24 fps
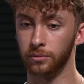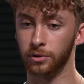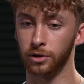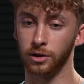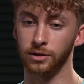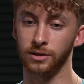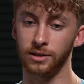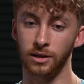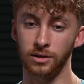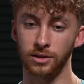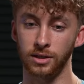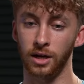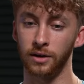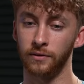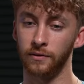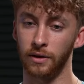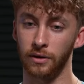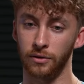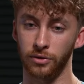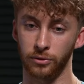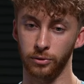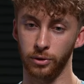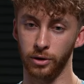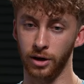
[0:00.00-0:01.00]
Because outside of
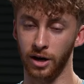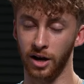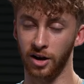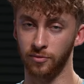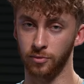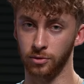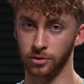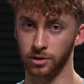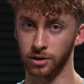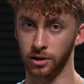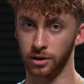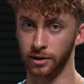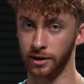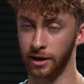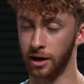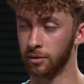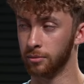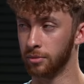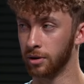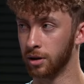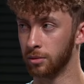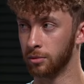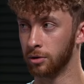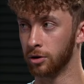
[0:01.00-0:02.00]
that 3.5%
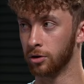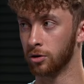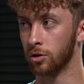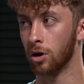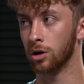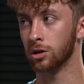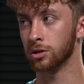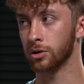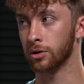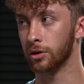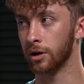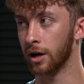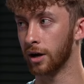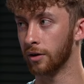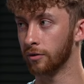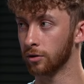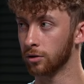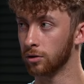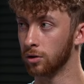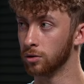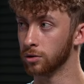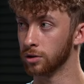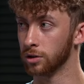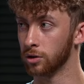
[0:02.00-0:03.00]
down payment, you're also going to
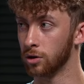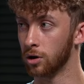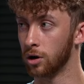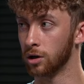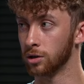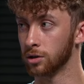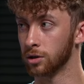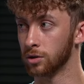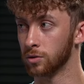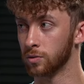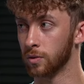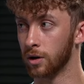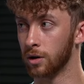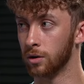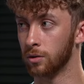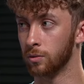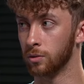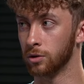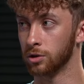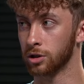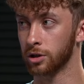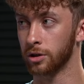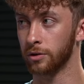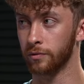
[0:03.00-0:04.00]
have closing costs as well,
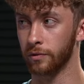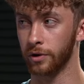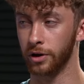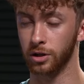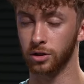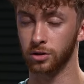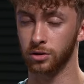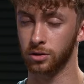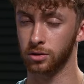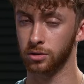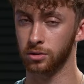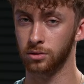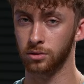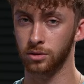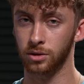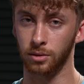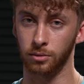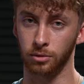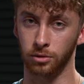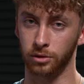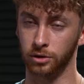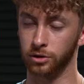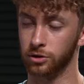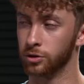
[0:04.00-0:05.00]
which can range
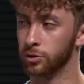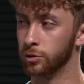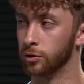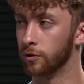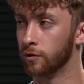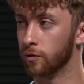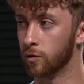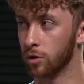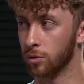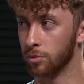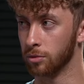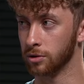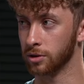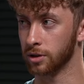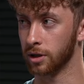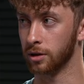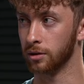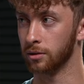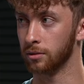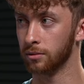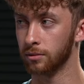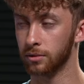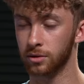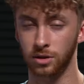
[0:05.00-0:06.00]
typically 2 to
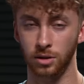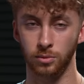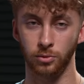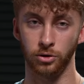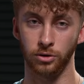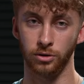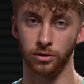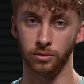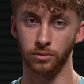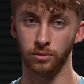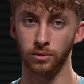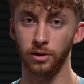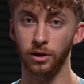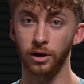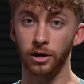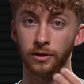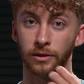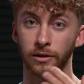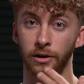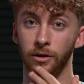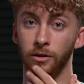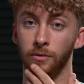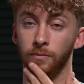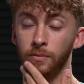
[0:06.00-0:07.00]
4%, somewhere
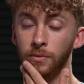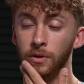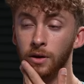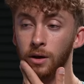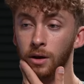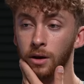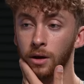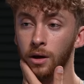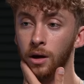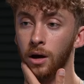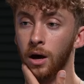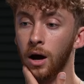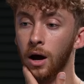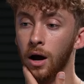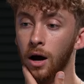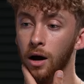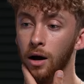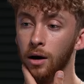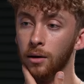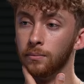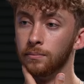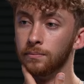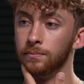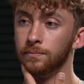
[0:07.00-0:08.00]
in there.
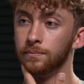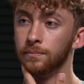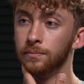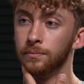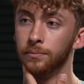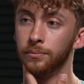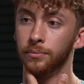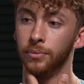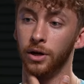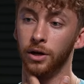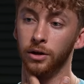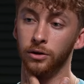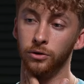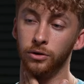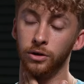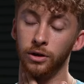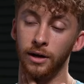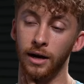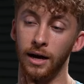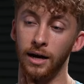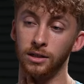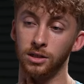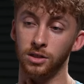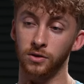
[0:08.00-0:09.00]
But you
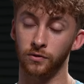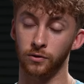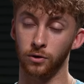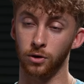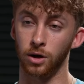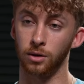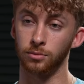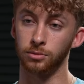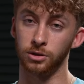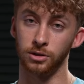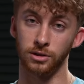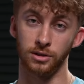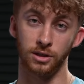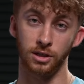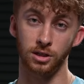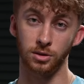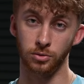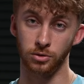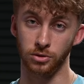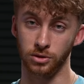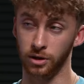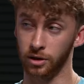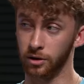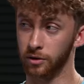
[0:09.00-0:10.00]
can ask for up to
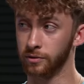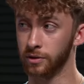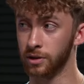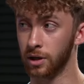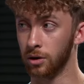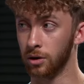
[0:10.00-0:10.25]
6% of